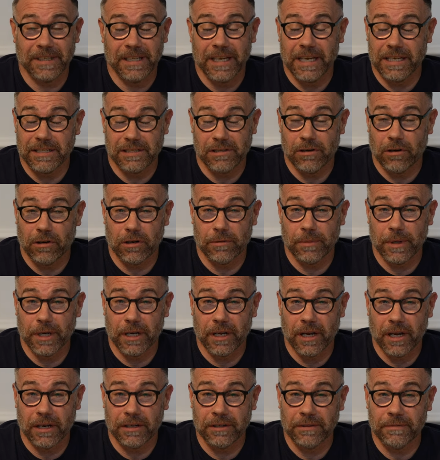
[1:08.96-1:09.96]
it's not going to be
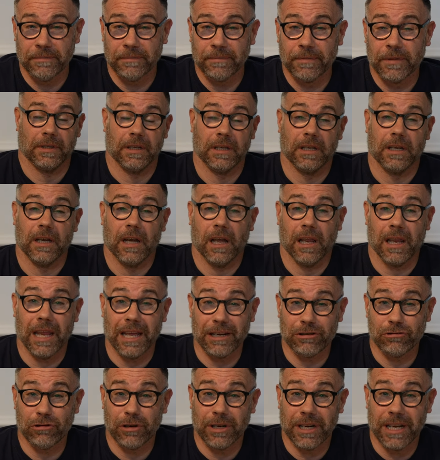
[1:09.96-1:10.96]
good.
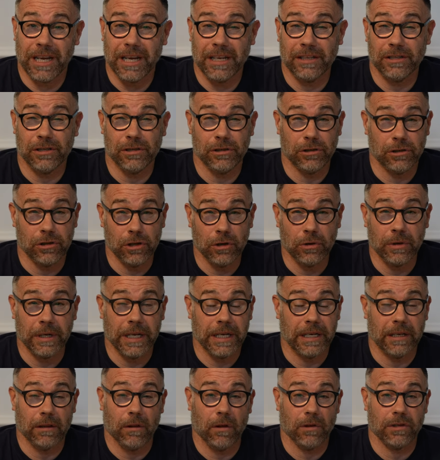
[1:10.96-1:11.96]
Electric heaters do
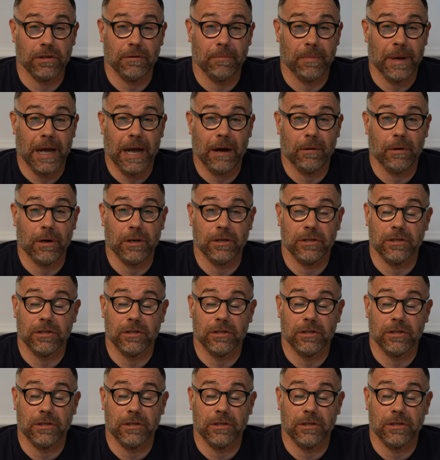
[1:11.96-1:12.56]
need a lot of power,